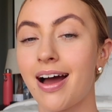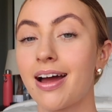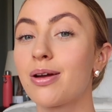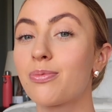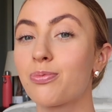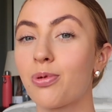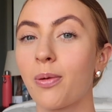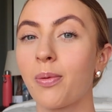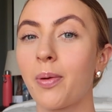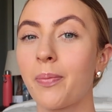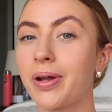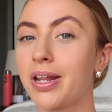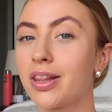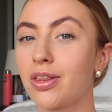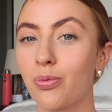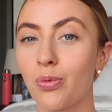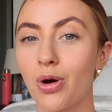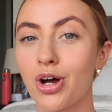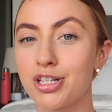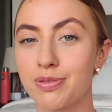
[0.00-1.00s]
I am probably
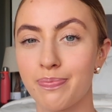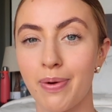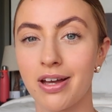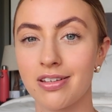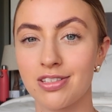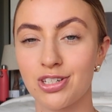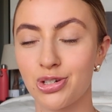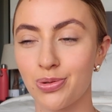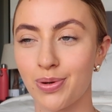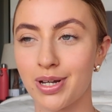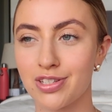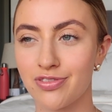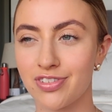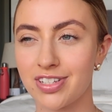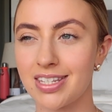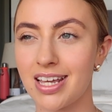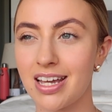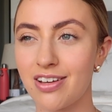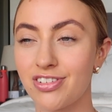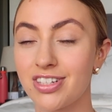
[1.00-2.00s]
the worst person to ask for
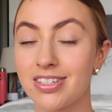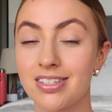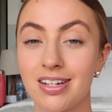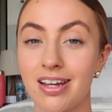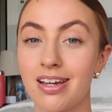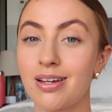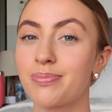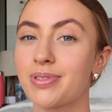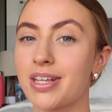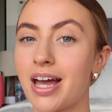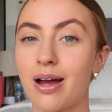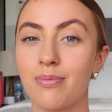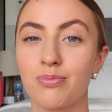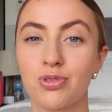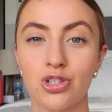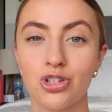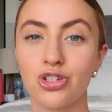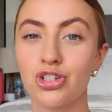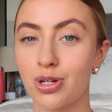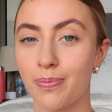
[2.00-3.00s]
savings tips. I'm
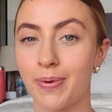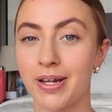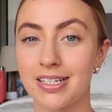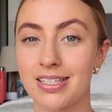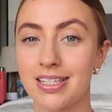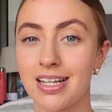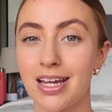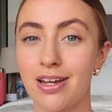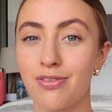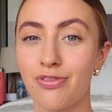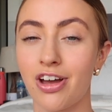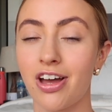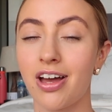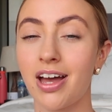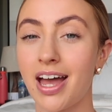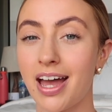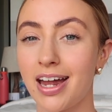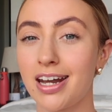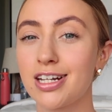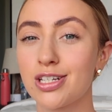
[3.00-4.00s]
such a bad
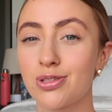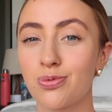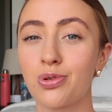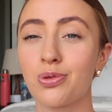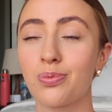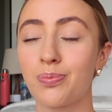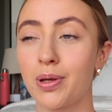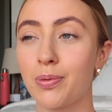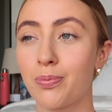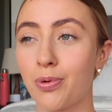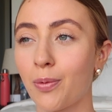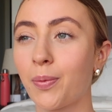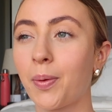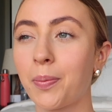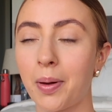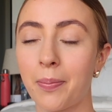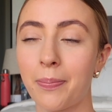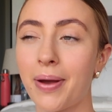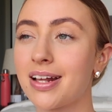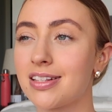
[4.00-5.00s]
saver. Ellis would be
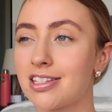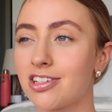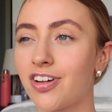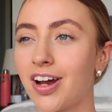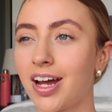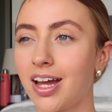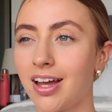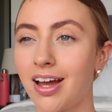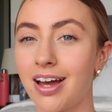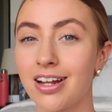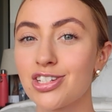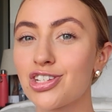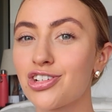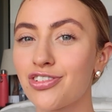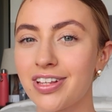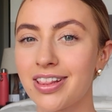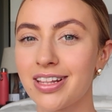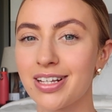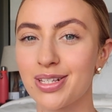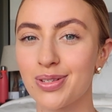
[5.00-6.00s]
probably better at
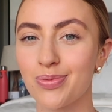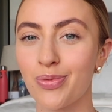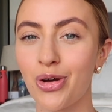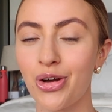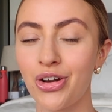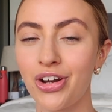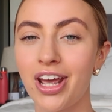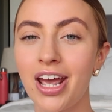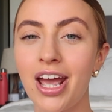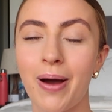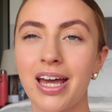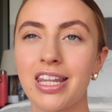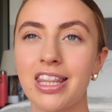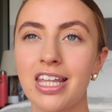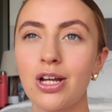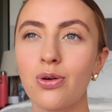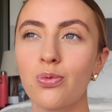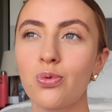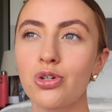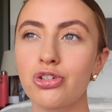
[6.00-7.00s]
answering this one, but I
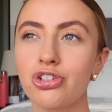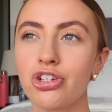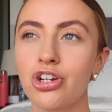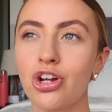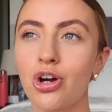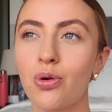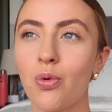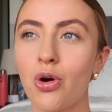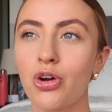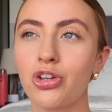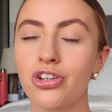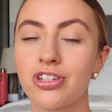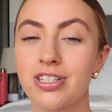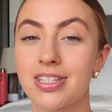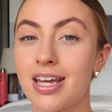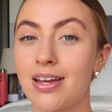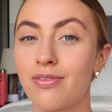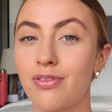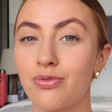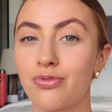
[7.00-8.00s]
think once you know what you're
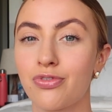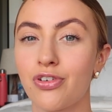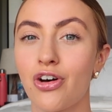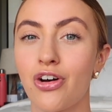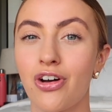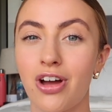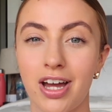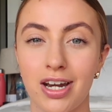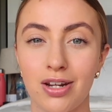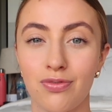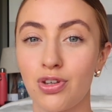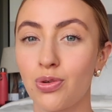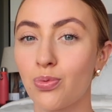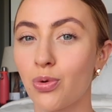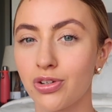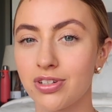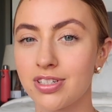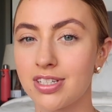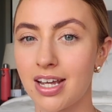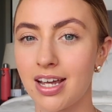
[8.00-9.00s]
saving for, and if you
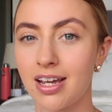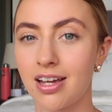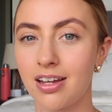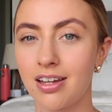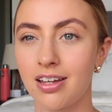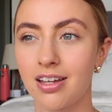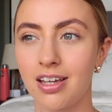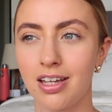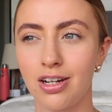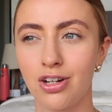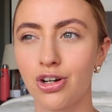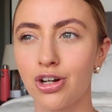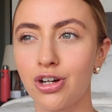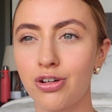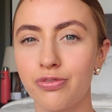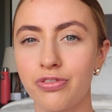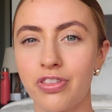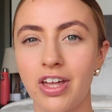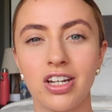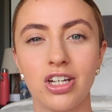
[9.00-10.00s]
want it
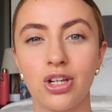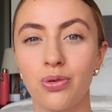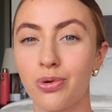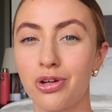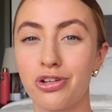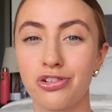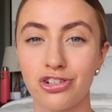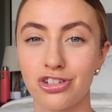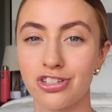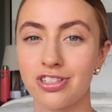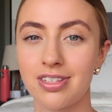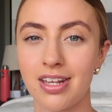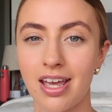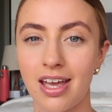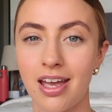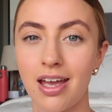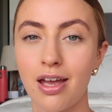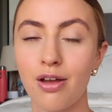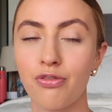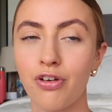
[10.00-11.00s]
enough, then you will just
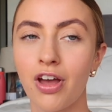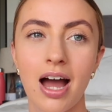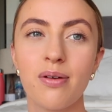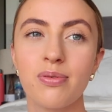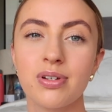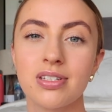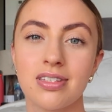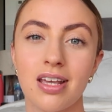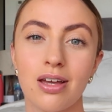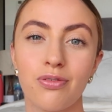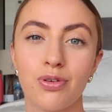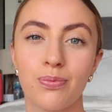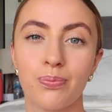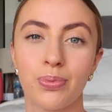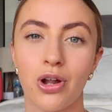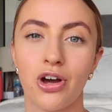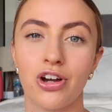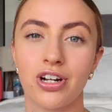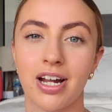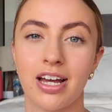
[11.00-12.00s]
save. I was
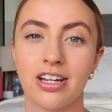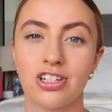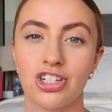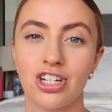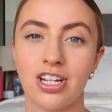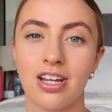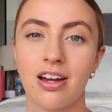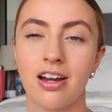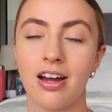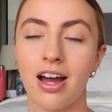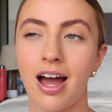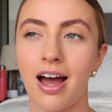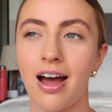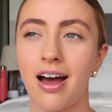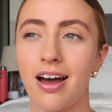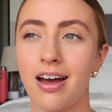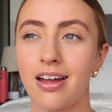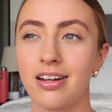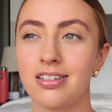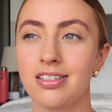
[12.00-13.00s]
self-employed last year,
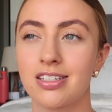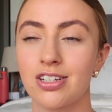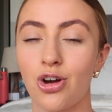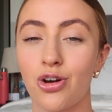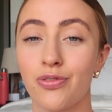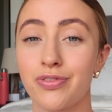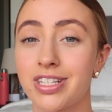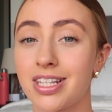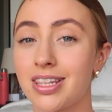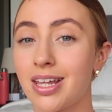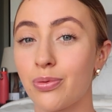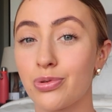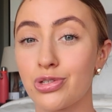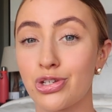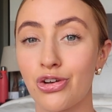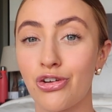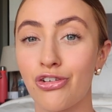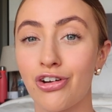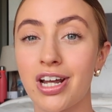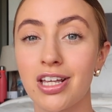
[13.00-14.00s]
and obviously that
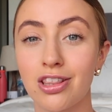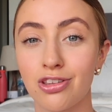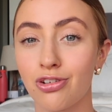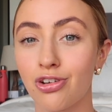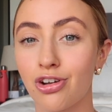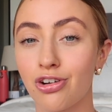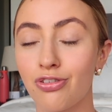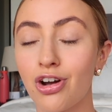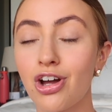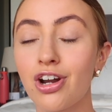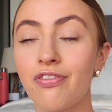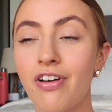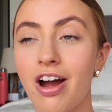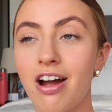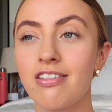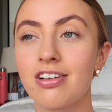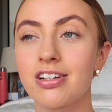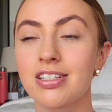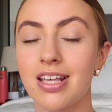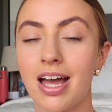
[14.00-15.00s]
wasn't great through
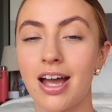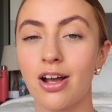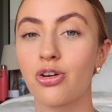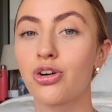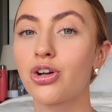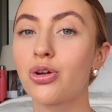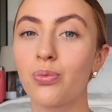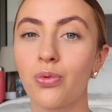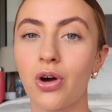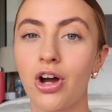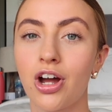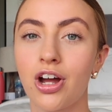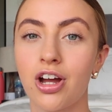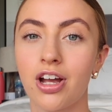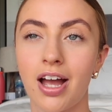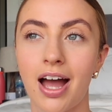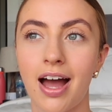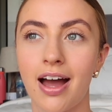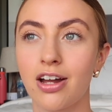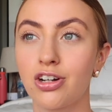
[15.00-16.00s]
coronavirus. I couldn't
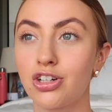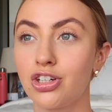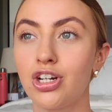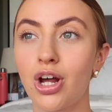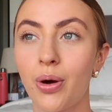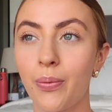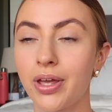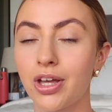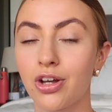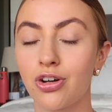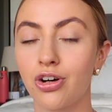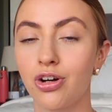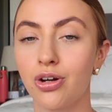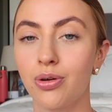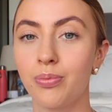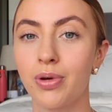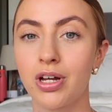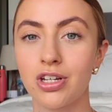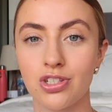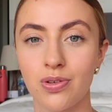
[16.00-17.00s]
work, I had no
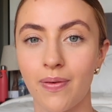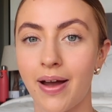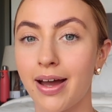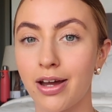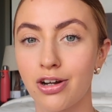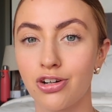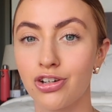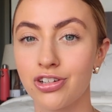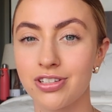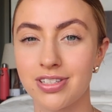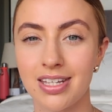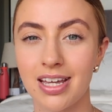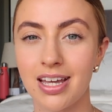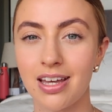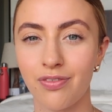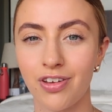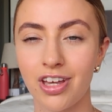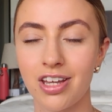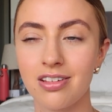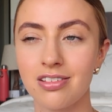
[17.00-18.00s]
income, so I had no
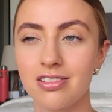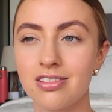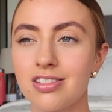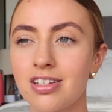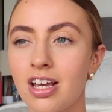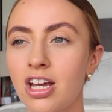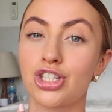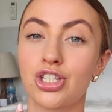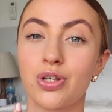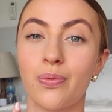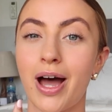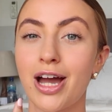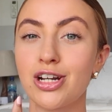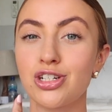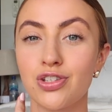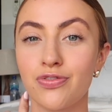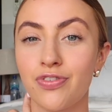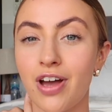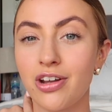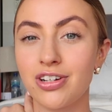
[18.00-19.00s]
savings. So I
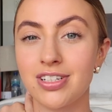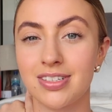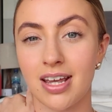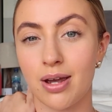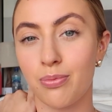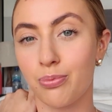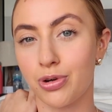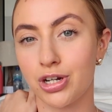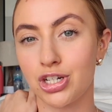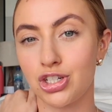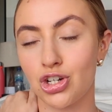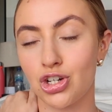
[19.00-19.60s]
just found a temporary